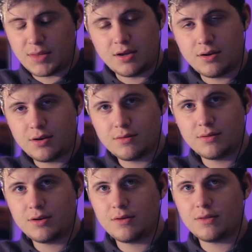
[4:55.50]
You
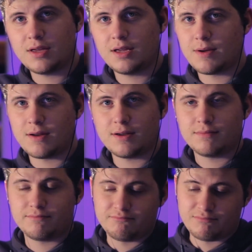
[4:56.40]
don't think about it.
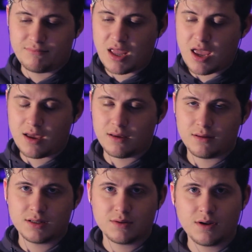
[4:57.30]
Yeah,
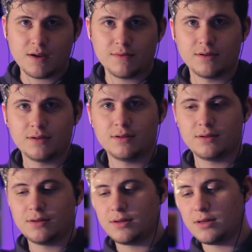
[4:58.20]
it's whatever.
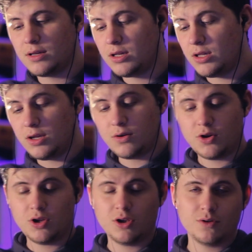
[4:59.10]
You
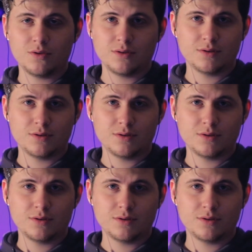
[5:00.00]
do you.